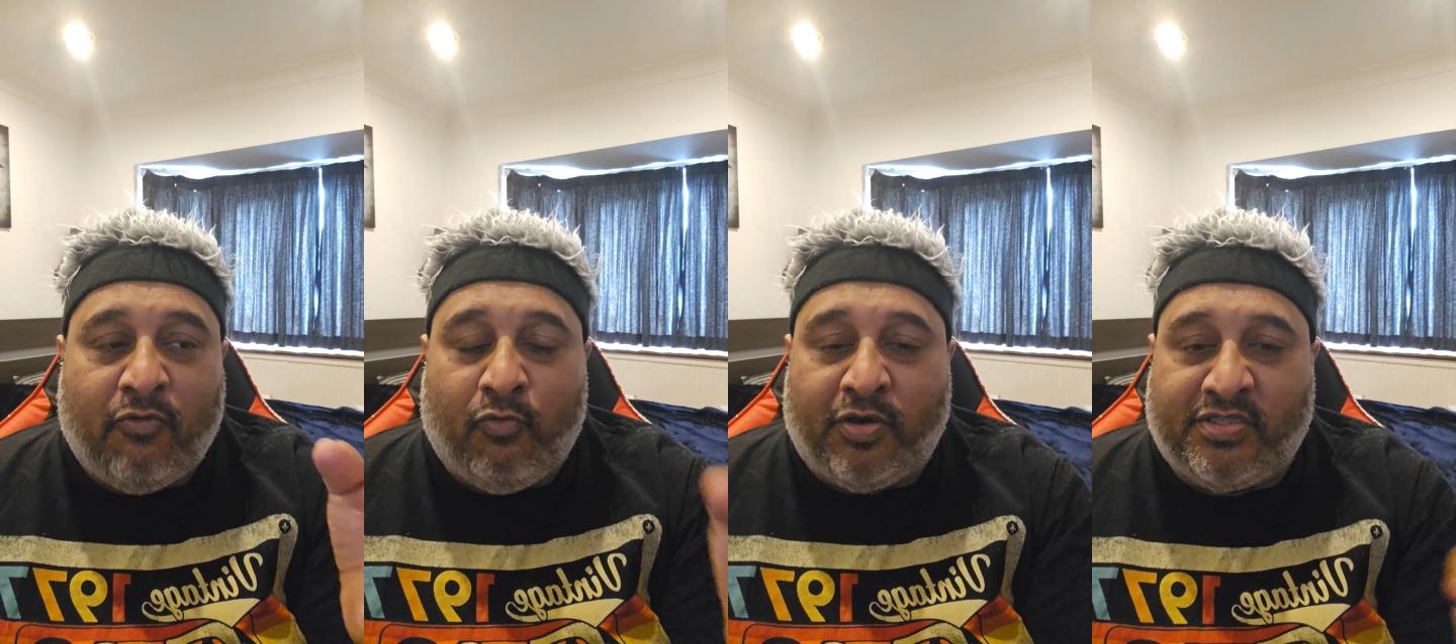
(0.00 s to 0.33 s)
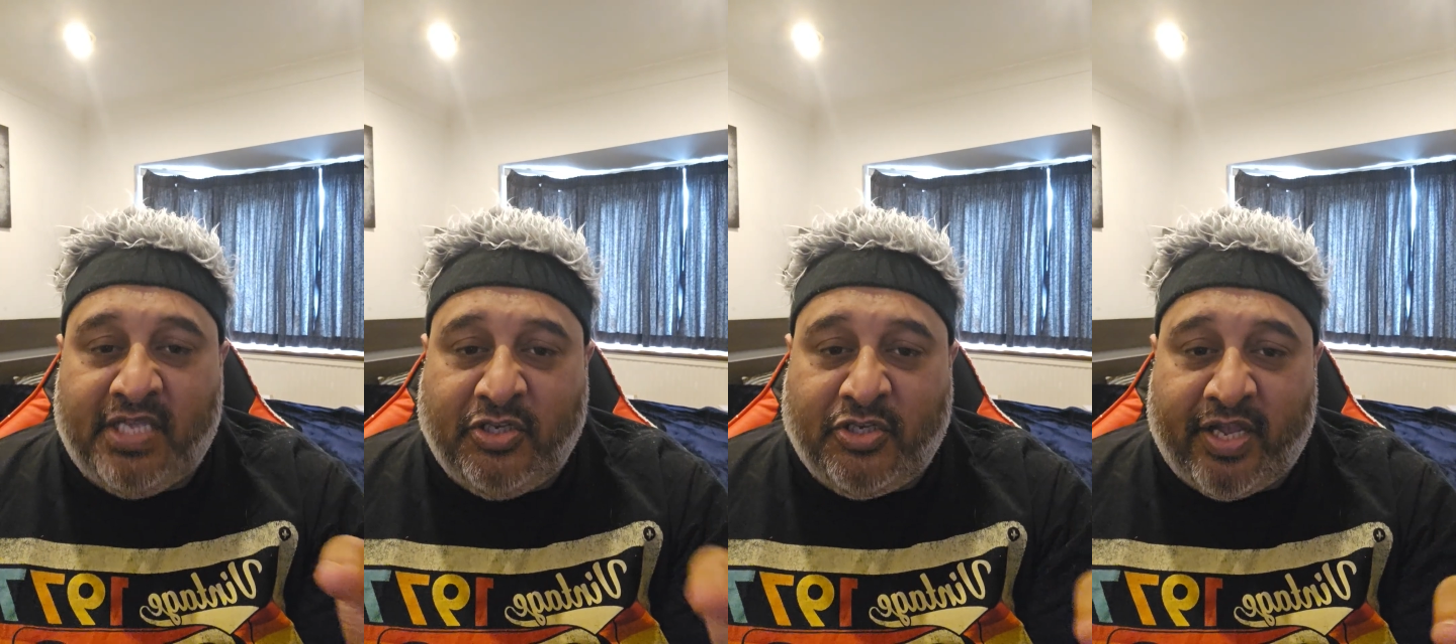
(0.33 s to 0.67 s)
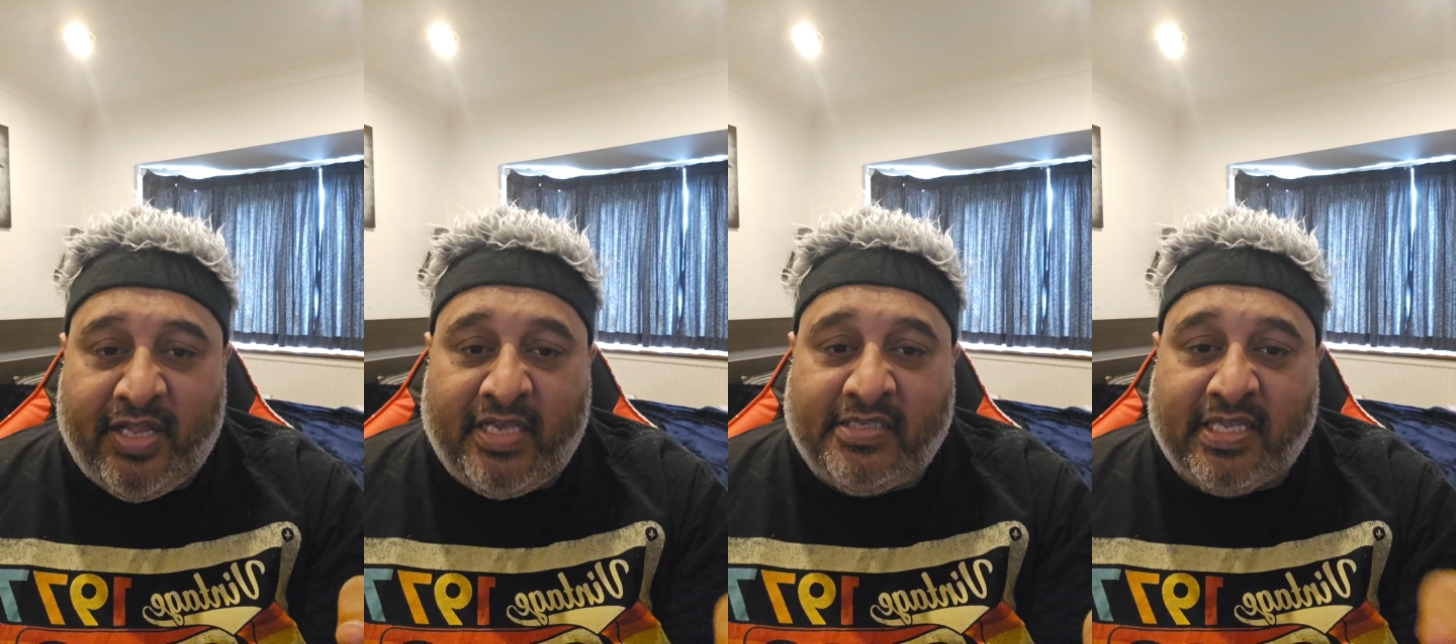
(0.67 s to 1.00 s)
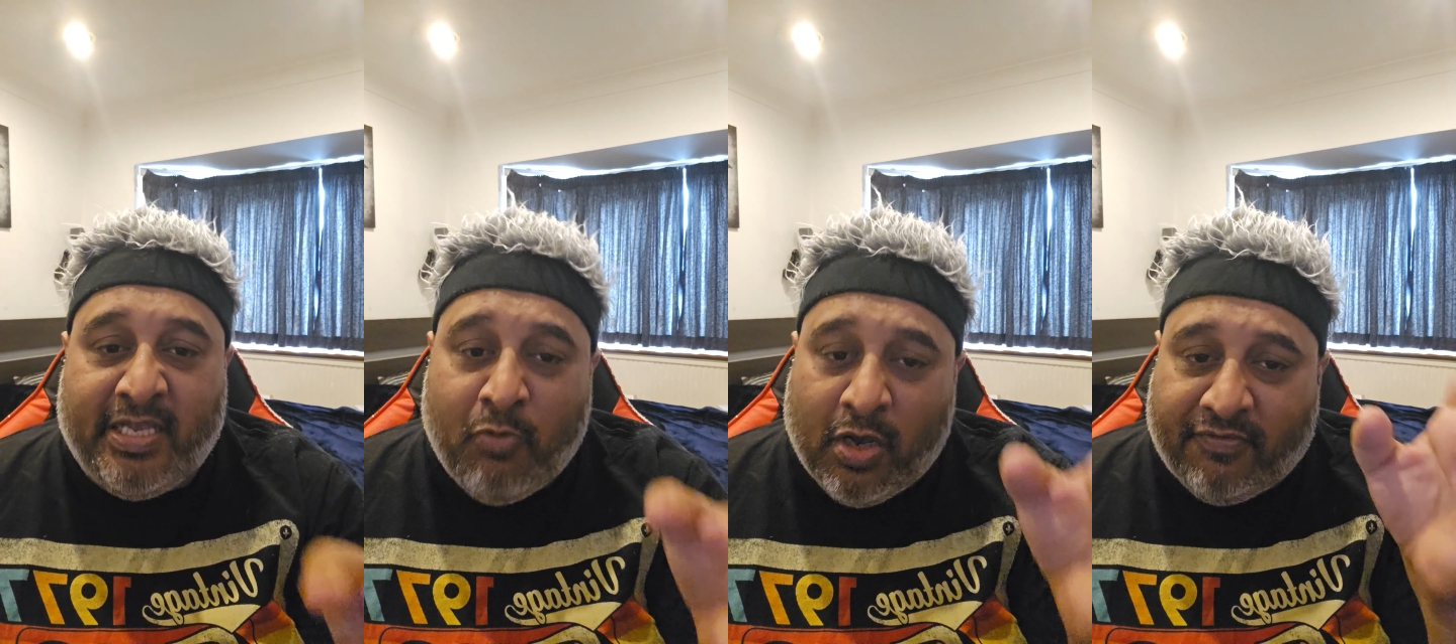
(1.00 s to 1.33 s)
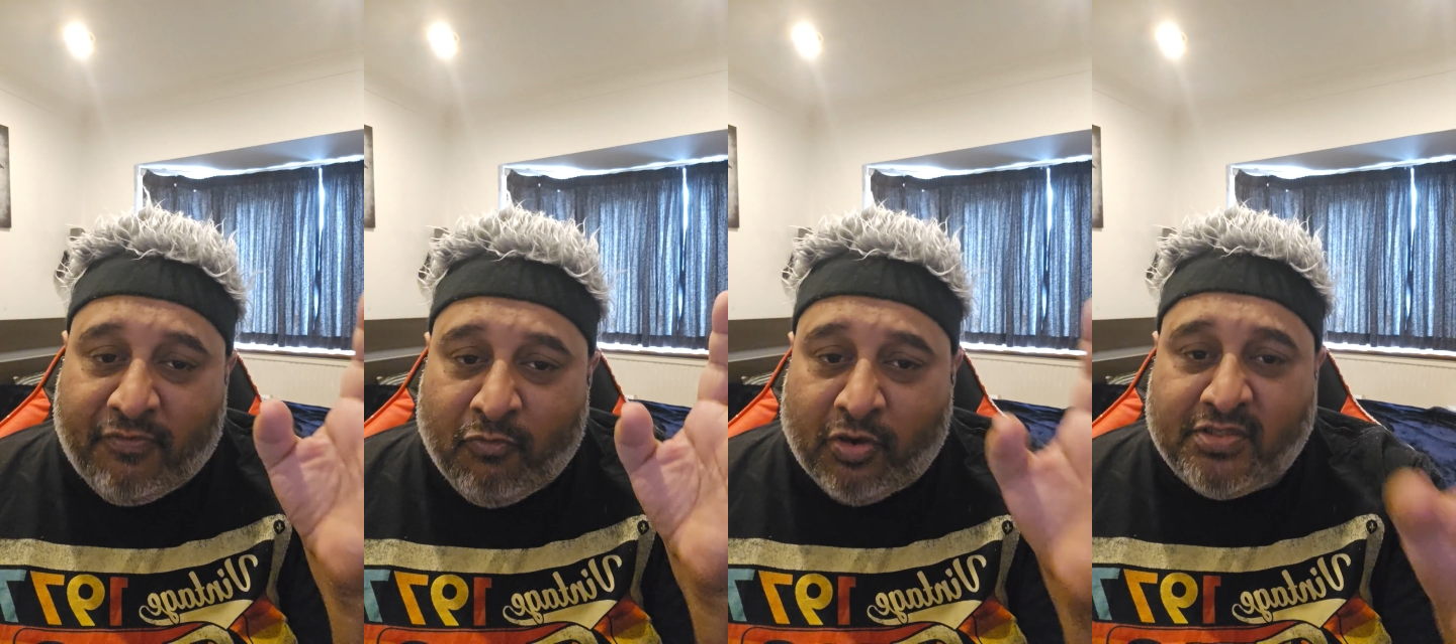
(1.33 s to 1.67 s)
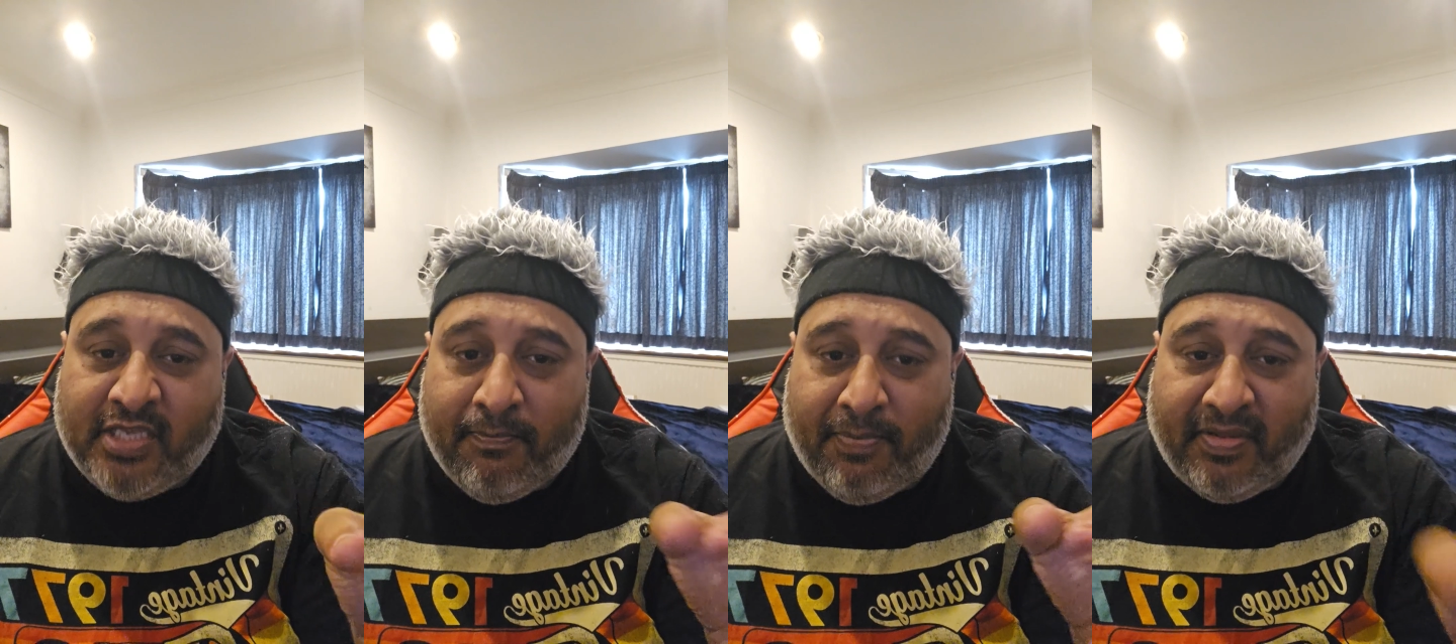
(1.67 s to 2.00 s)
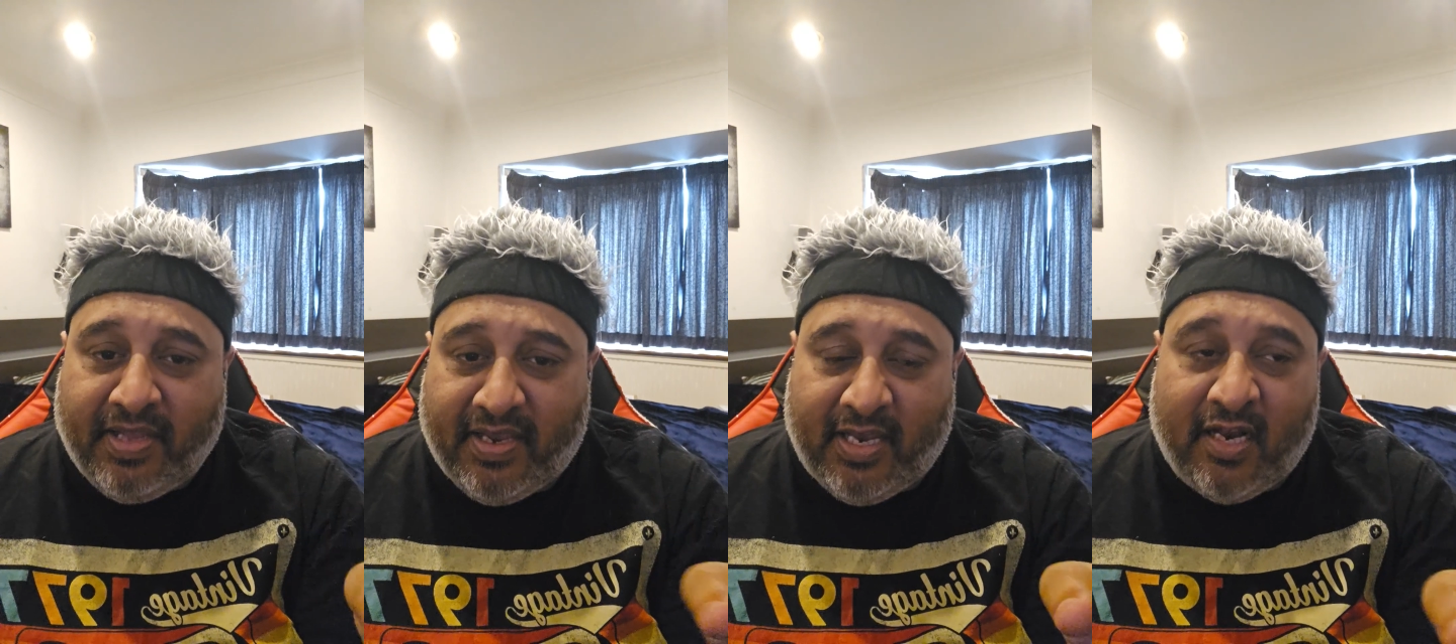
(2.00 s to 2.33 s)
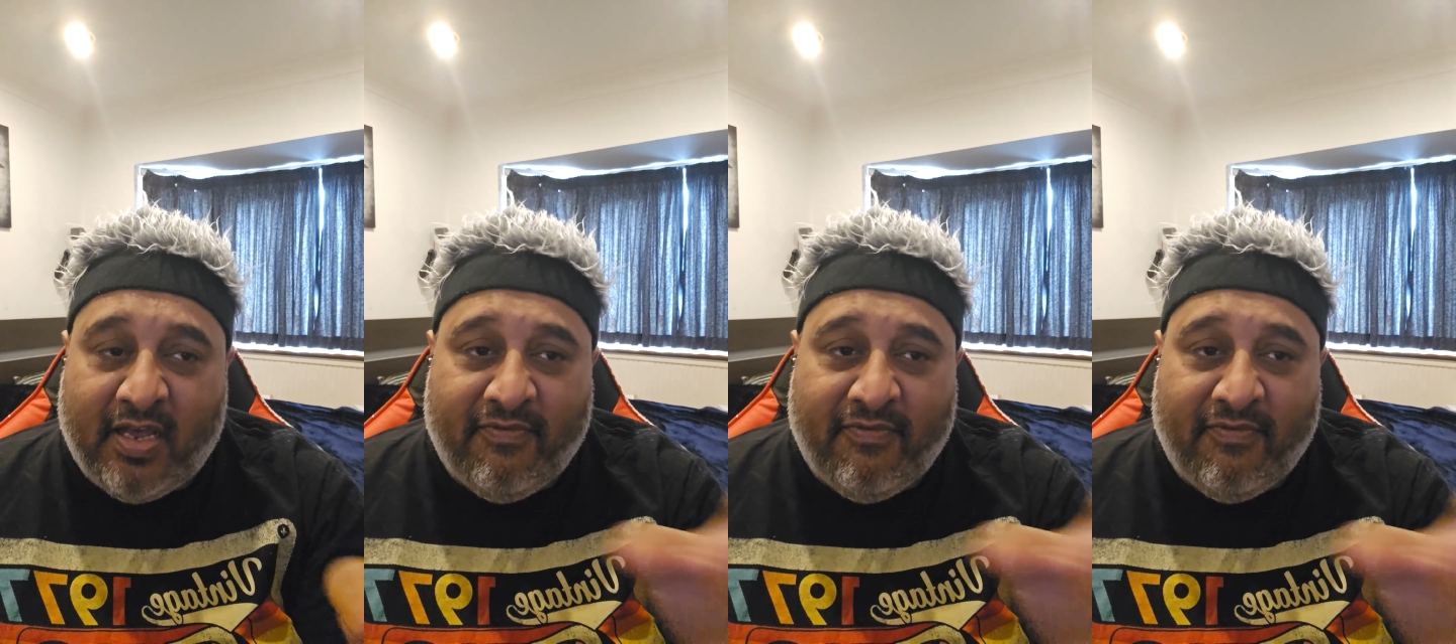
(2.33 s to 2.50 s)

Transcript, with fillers: Rusty Jennings, and he works for Rusty in particular,